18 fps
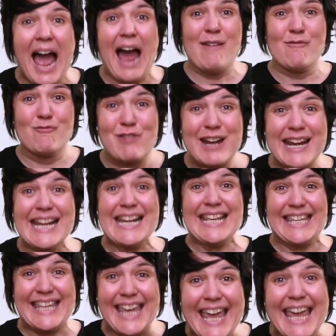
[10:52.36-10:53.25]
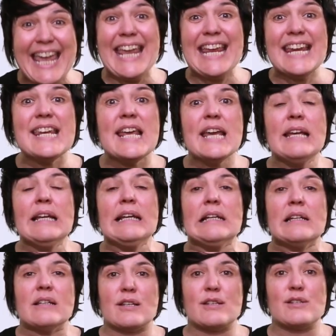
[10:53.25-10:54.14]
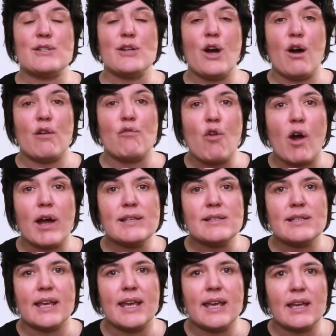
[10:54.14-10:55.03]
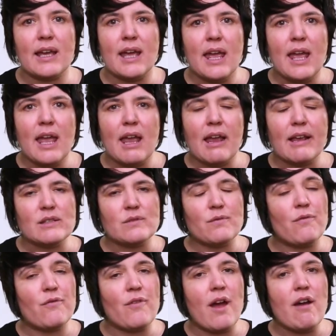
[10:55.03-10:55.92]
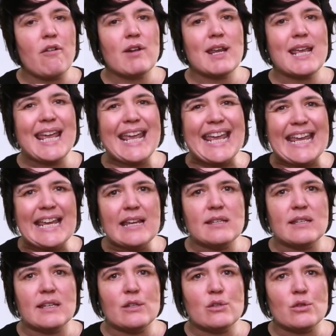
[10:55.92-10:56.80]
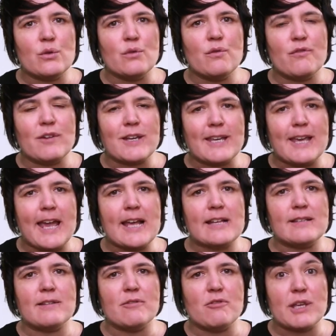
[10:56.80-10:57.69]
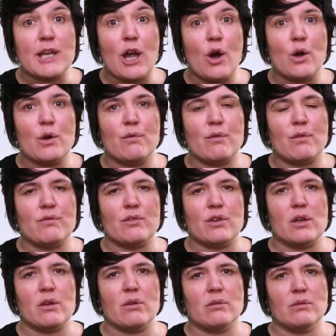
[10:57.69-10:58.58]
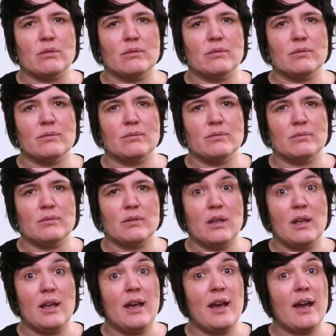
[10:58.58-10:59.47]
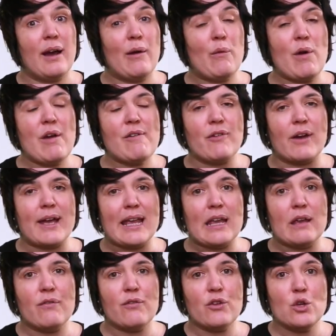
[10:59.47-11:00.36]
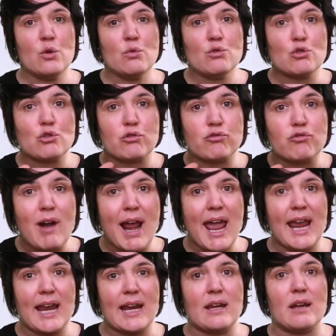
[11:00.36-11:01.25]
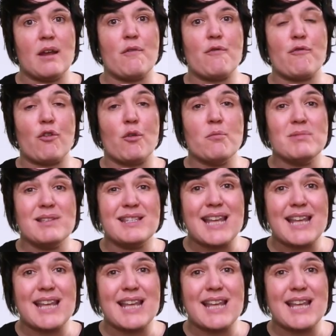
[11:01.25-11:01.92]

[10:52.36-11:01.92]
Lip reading: and really keen to start writing, it's very easy to forget the overview. However, if you train from